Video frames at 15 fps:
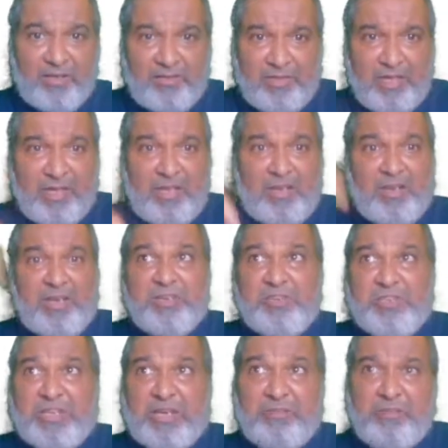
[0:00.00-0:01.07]
Then
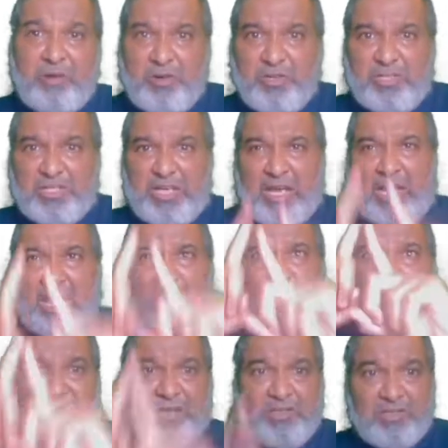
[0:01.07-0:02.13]
chevron,
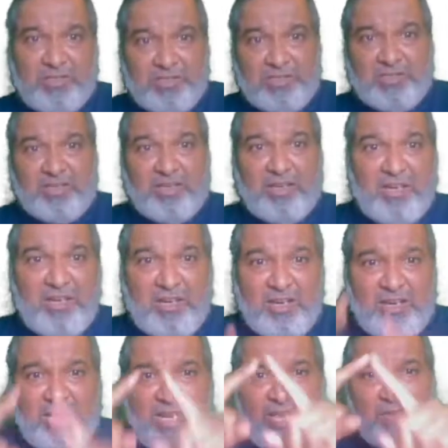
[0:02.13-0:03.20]
sharp edges,
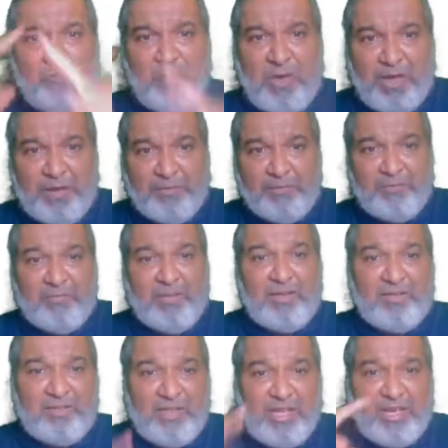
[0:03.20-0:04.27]
cling one,
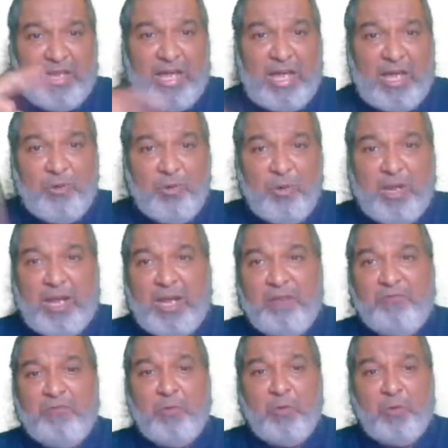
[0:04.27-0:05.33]
then
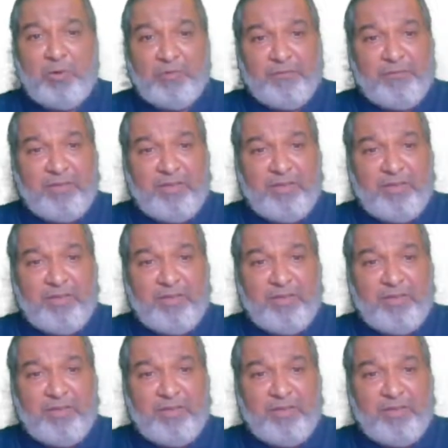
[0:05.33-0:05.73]
arrowhead fold,